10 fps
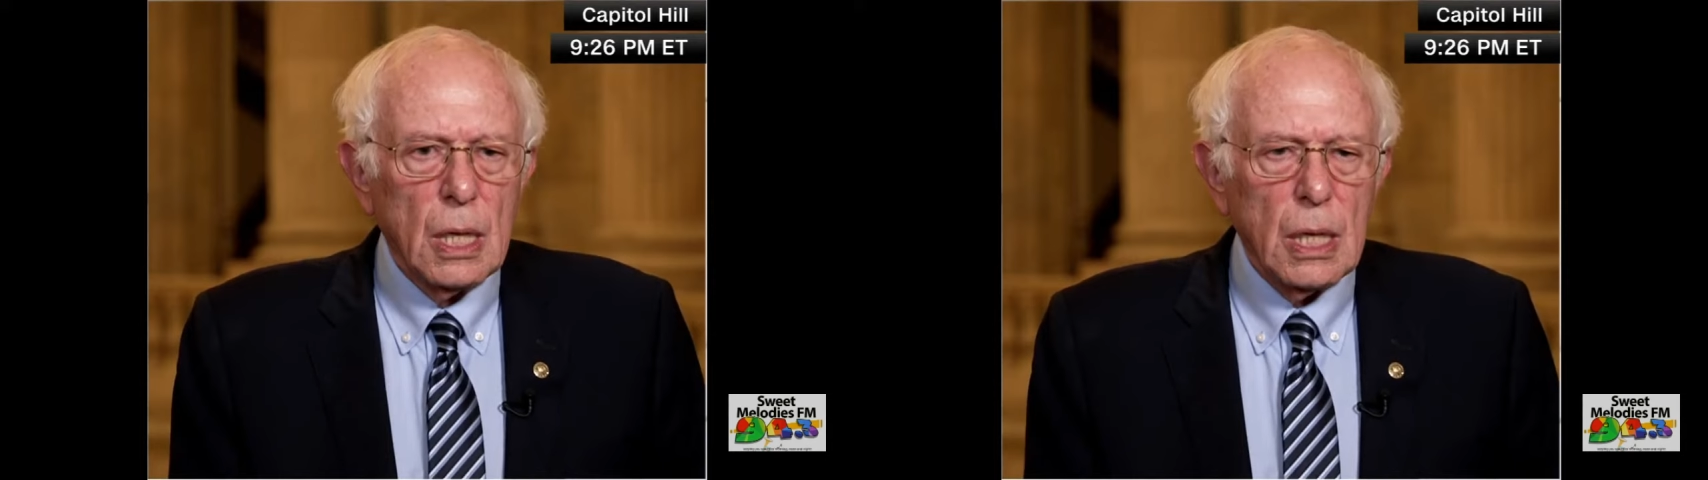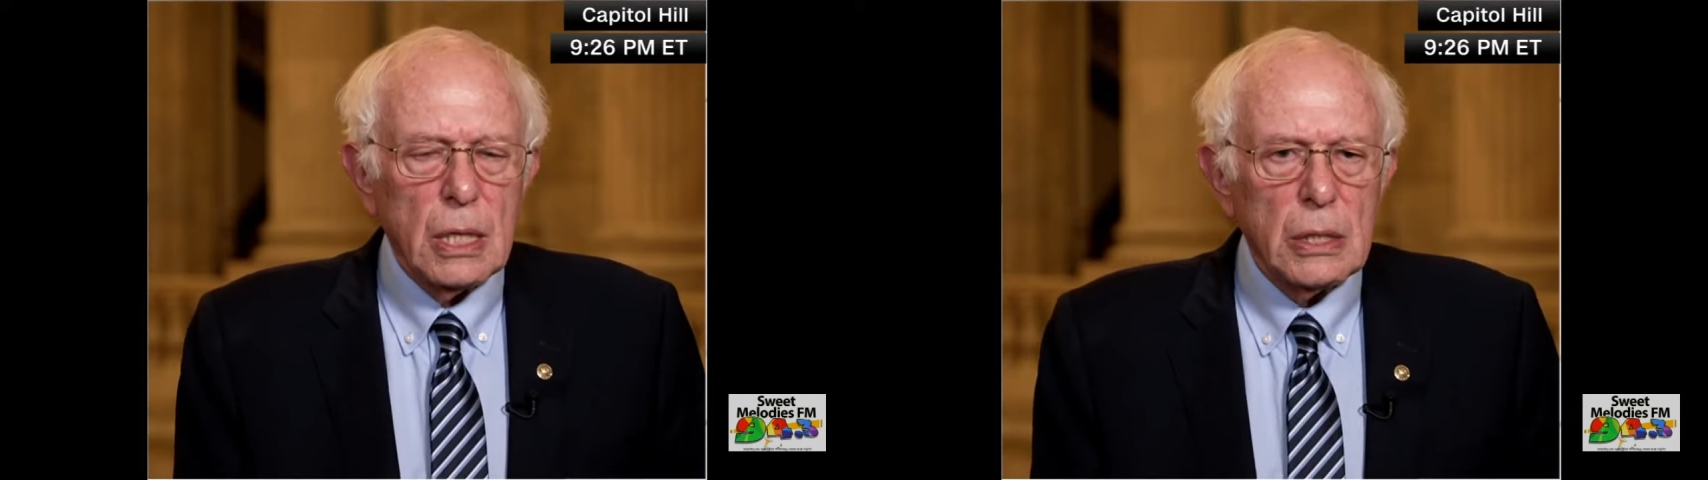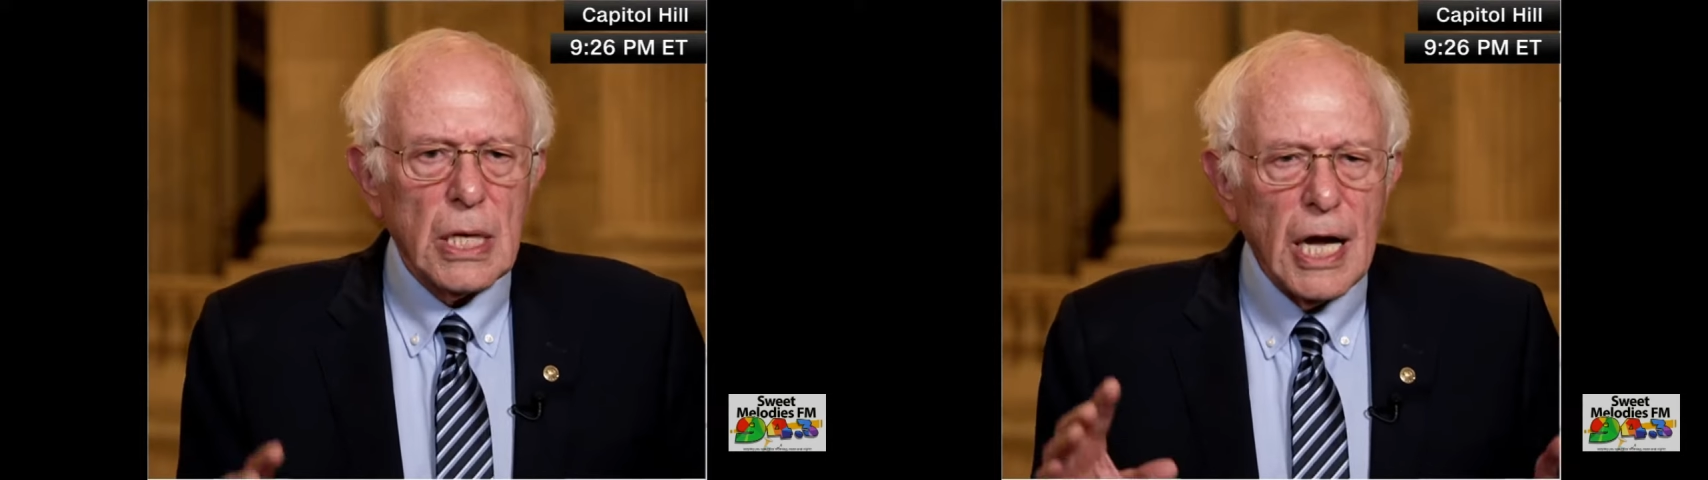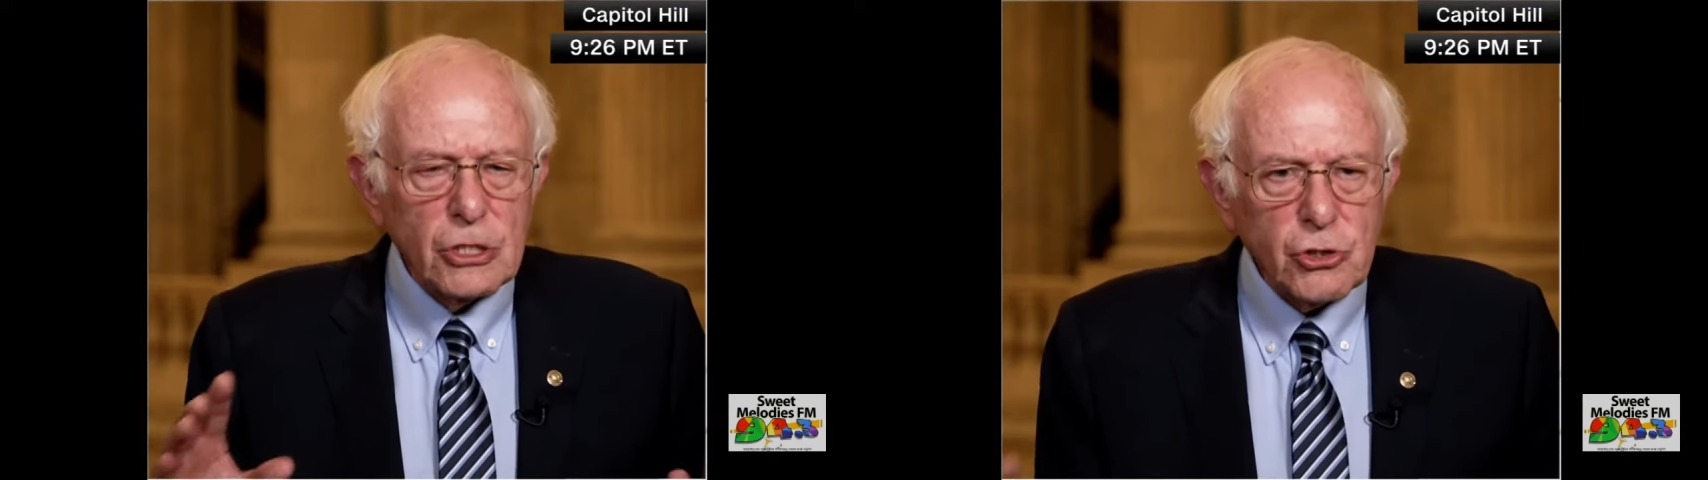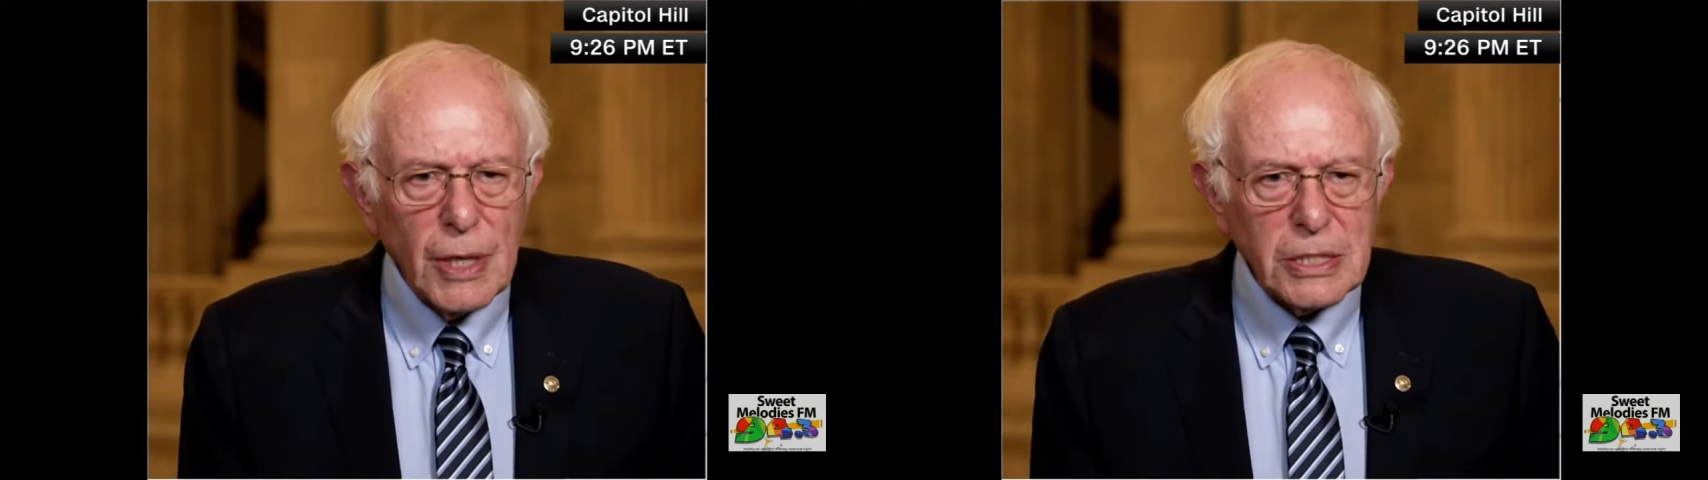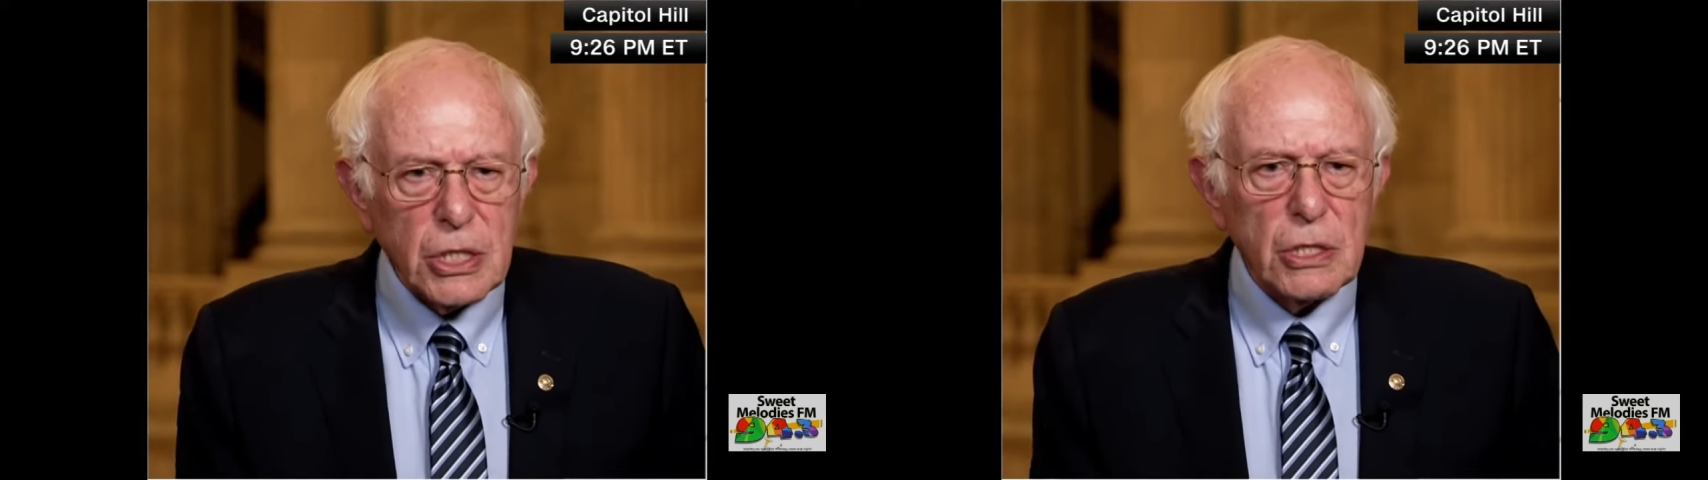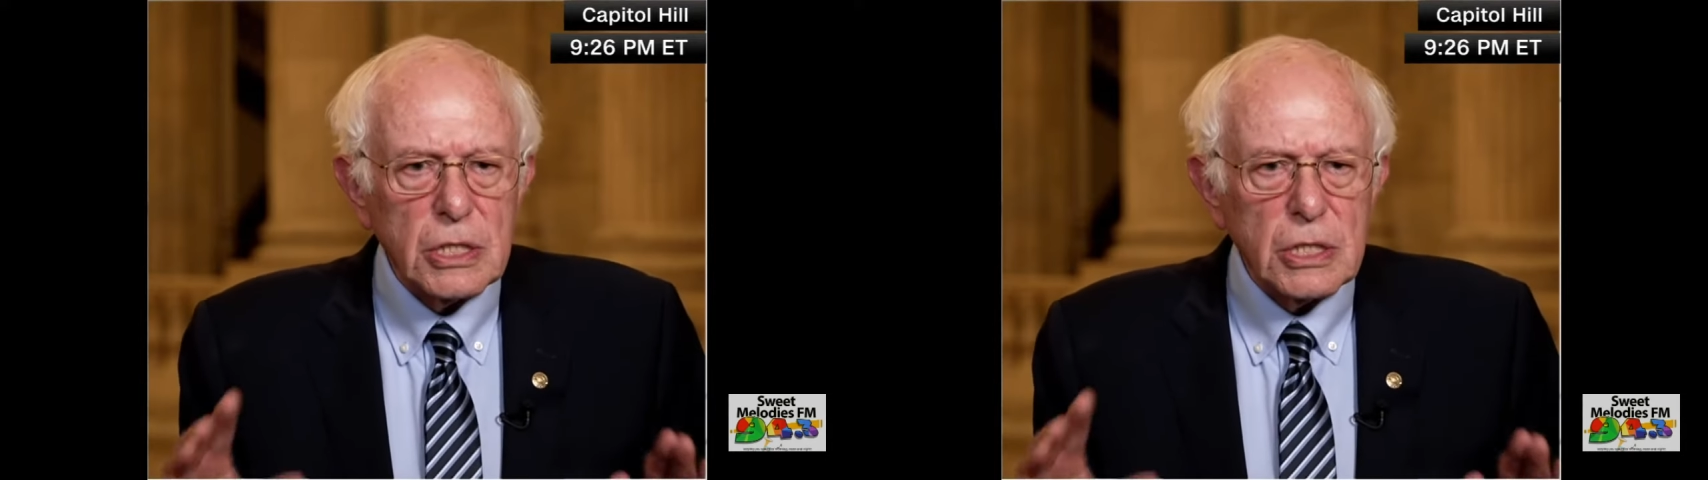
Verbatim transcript: in contrasting